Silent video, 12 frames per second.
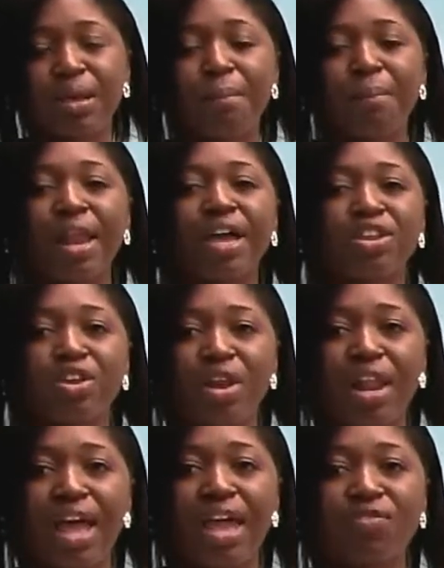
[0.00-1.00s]
Plan your
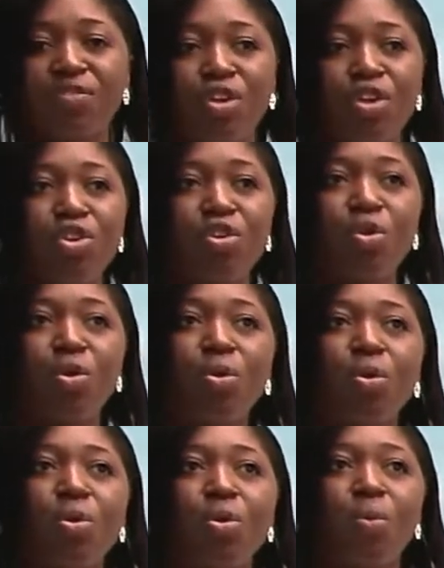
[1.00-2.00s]
life.
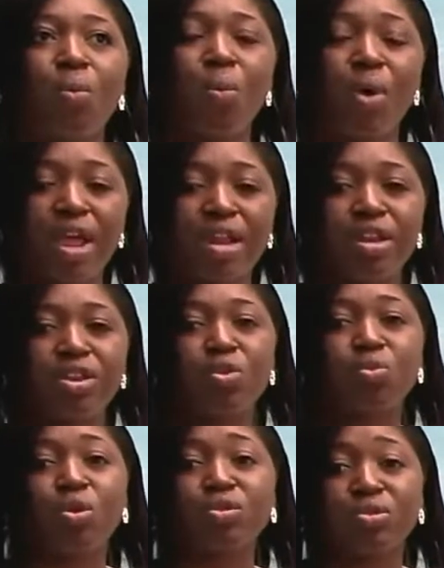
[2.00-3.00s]
Know when you
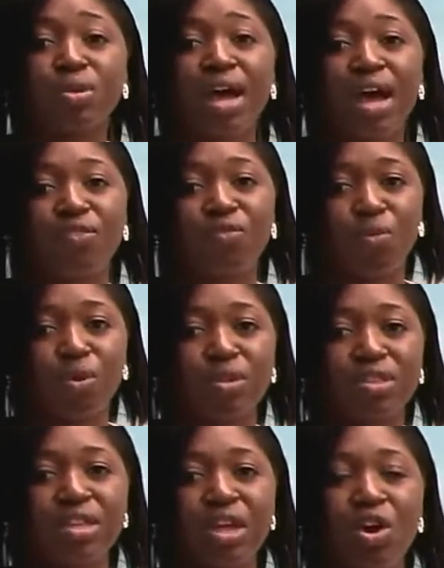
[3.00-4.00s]
want to have what.